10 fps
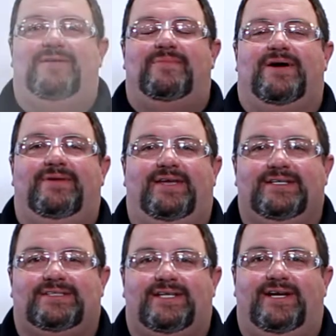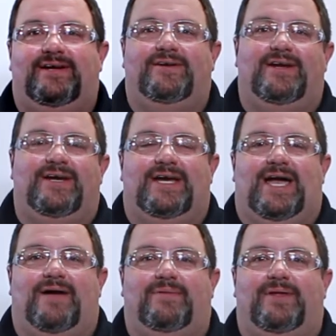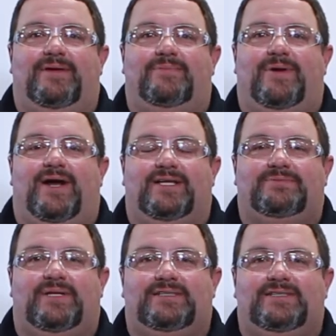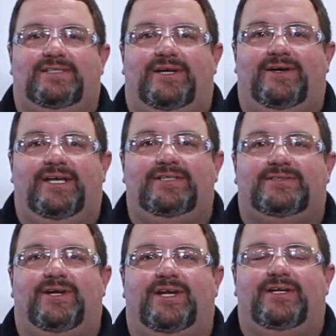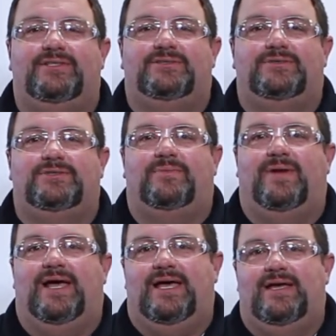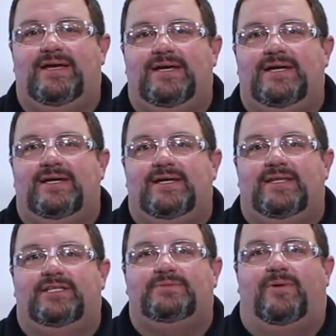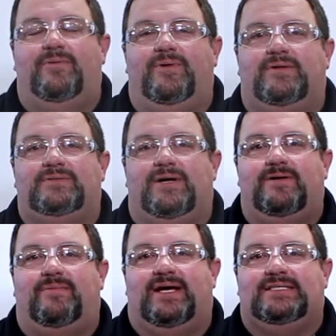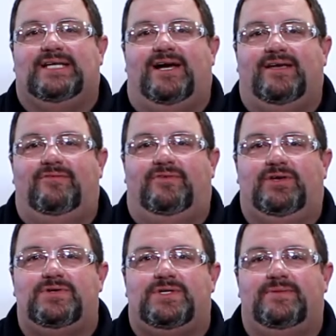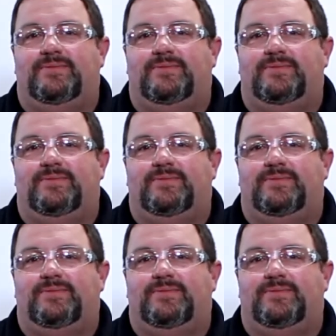Bubba Henson here. I'm a product specialist here at Eastern Industrial Supply. This morning we're going to talk about socket fusion.